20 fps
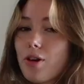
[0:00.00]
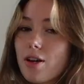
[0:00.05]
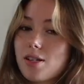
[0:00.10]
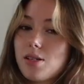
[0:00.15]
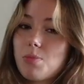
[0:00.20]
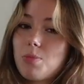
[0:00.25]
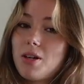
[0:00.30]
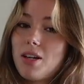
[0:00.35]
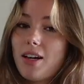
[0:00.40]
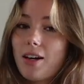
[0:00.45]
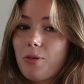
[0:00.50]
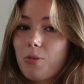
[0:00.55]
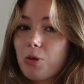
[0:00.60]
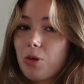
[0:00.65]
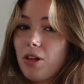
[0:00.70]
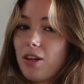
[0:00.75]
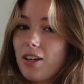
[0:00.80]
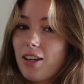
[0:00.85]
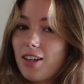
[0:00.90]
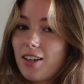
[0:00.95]
recipe. I
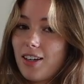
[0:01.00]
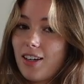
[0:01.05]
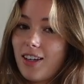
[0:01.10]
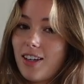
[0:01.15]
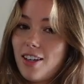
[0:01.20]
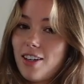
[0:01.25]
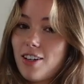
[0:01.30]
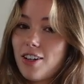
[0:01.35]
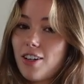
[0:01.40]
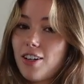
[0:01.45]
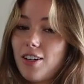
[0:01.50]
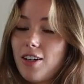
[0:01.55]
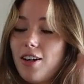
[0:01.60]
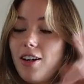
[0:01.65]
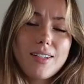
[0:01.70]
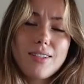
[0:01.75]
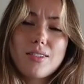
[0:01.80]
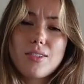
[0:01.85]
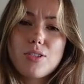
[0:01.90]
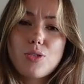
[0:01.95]
will link it here.
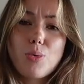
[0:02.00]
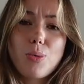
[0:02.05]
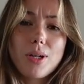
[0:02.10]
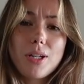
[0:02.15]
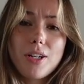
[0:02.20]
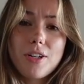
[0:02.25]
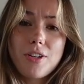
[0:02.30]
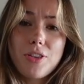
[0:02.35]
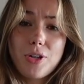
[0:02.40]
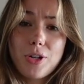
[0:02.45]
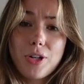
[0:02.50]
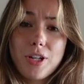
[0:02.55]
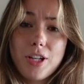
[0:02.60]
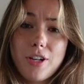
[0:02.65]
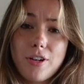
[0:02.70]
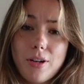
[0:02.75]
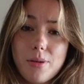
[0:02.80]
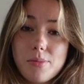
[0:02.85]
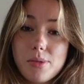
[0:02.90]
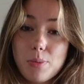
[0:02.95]
Like 20 or 30
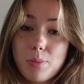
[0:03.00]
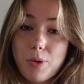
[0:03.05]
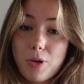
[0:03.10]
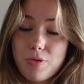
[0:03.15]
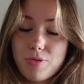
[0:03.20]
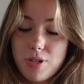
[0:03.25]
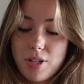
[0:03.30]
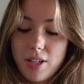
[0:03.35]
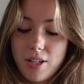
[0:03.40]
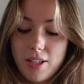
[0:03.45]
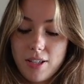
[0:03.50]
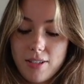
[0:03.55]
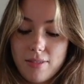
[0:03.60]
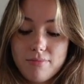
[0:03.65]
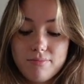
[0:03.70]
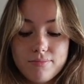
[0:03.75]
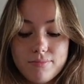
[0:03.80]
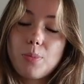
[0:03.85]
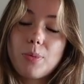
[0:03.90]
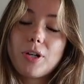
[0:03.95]
grams of
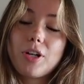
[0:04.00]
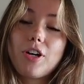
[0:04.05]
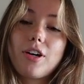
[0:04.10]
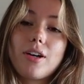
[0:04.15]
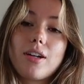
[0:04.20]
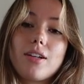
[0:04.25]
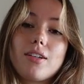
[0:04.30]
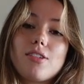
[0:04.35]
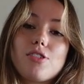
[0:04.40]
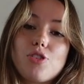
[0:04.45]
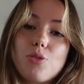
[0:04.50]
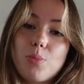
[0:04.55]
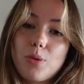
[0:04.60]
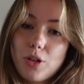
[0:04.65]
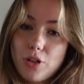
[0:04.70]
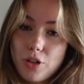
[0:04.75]
protein. Super good, super